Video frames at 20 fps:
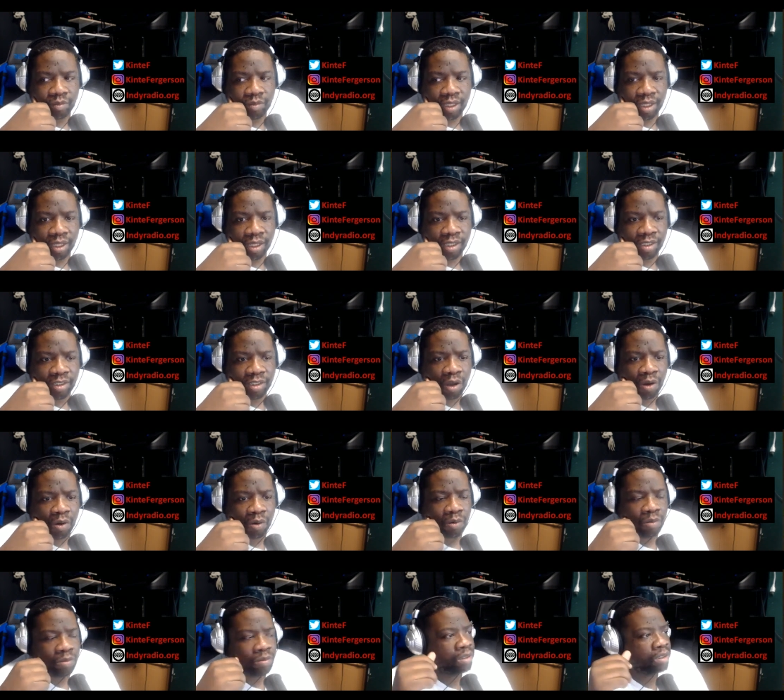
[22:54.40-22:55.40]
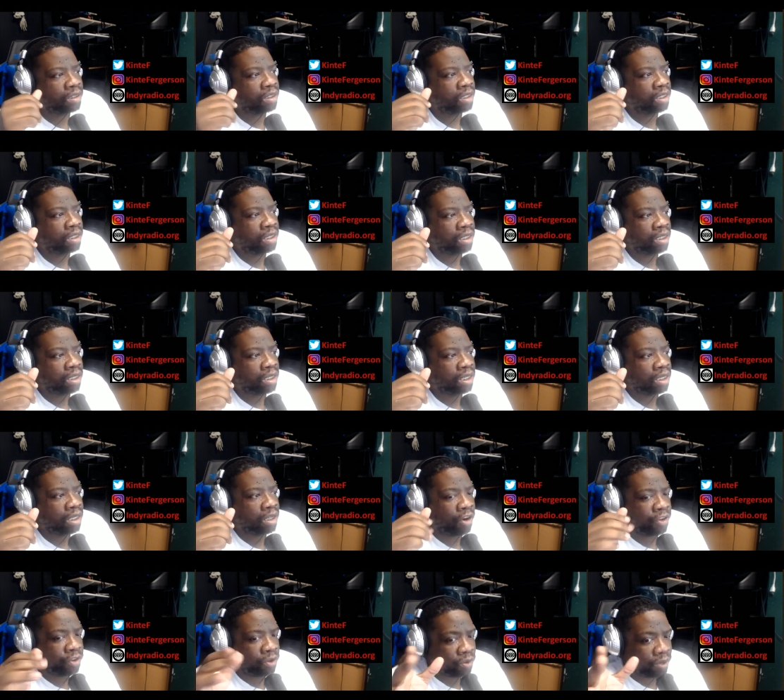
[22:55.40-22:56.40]
So are
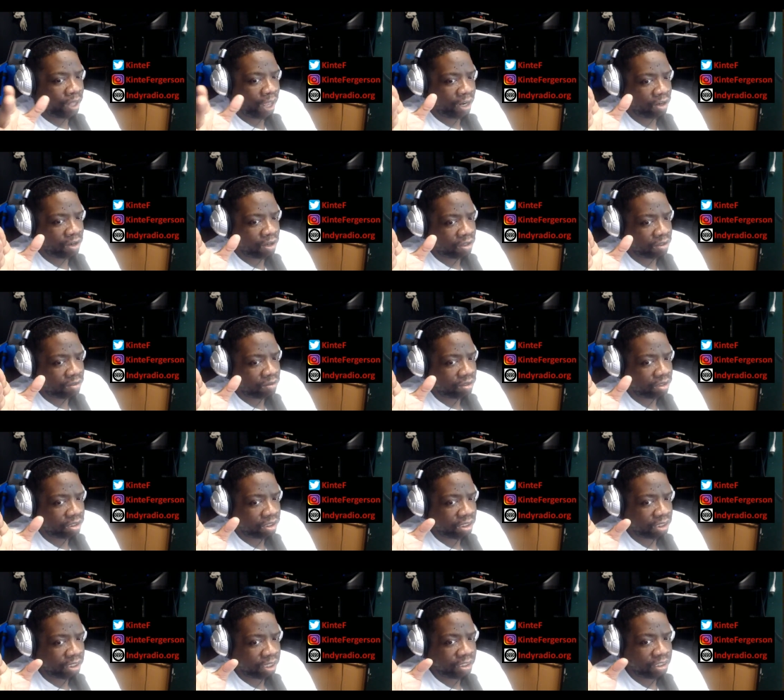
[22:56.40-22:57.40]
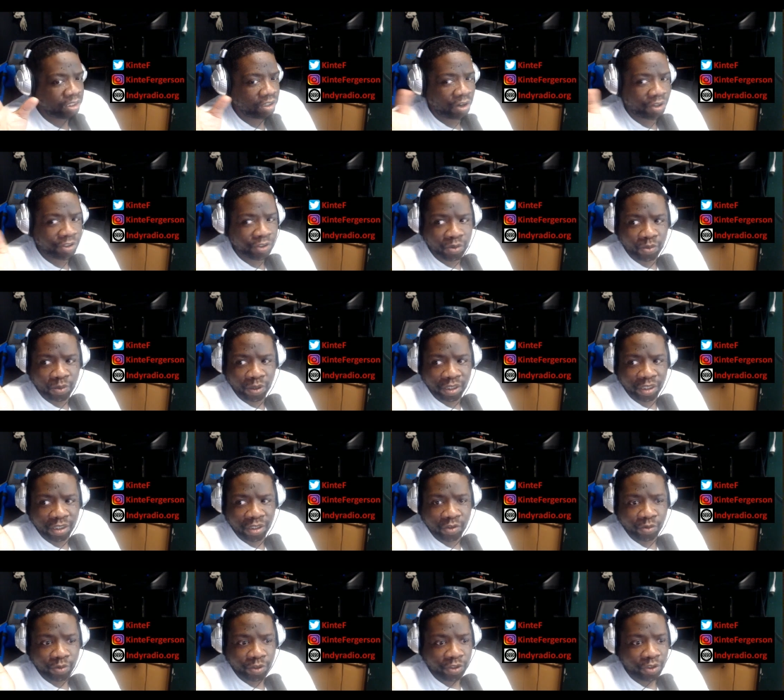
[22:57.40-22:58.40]
you that girl, Shannon? Are you one of those
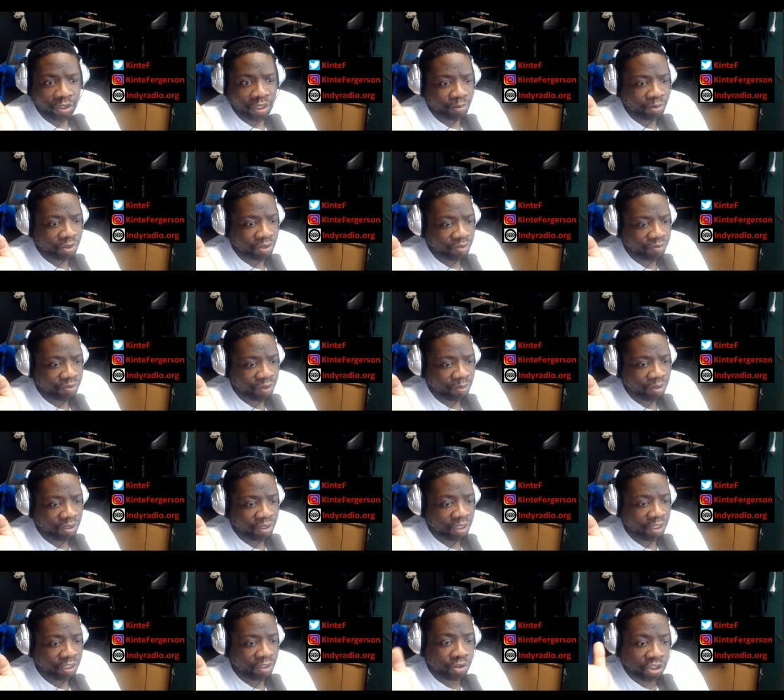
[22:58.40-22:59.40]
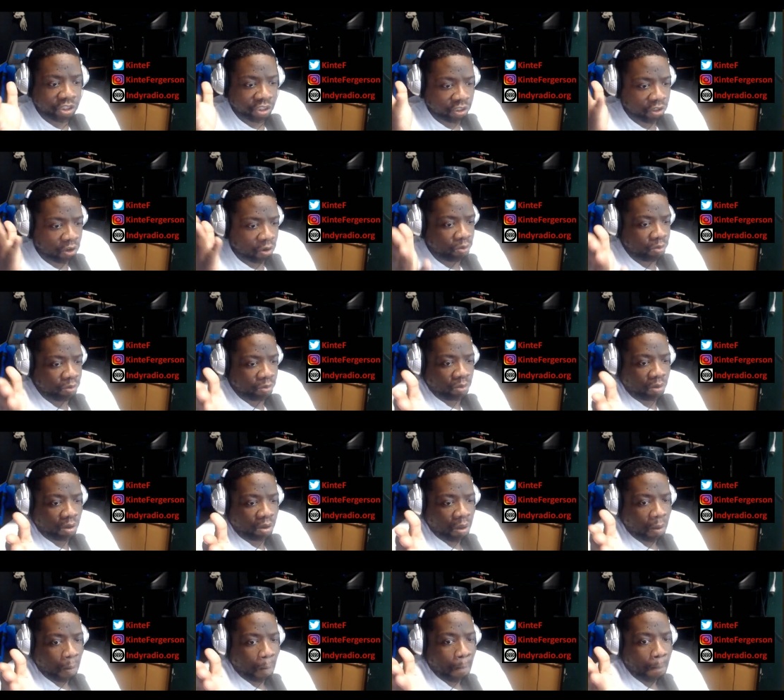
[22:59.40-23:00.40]
when you come to a family thing, you just go
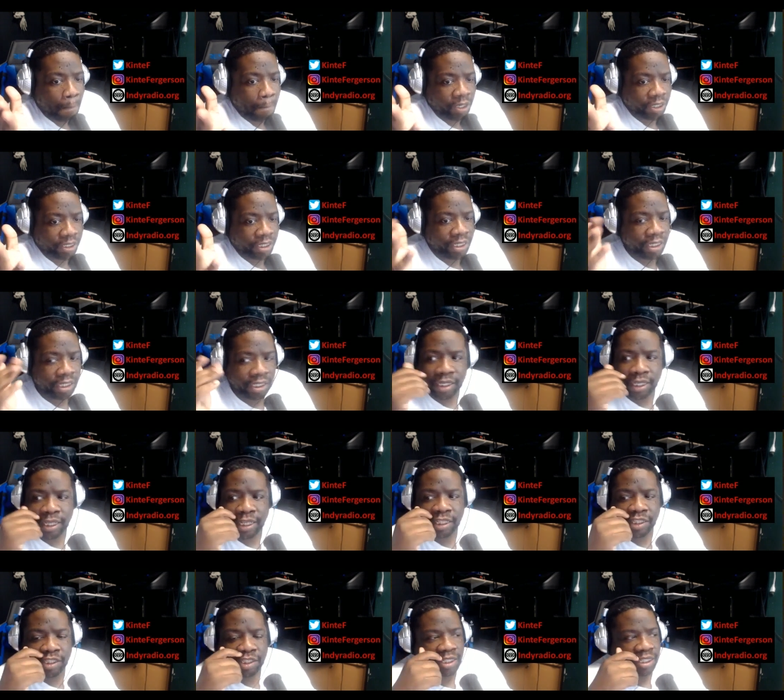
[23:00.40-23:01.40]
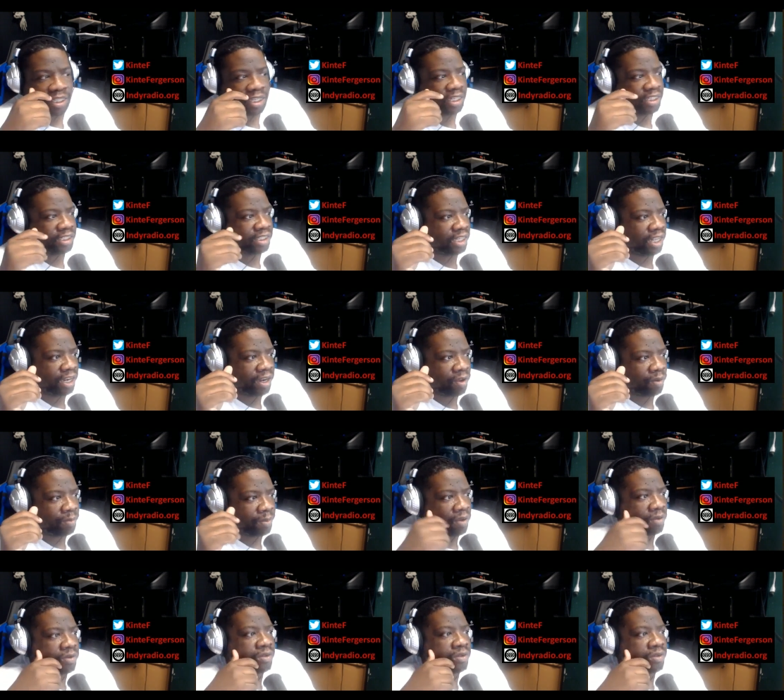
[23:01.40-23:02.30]
book into the kitchen and help out?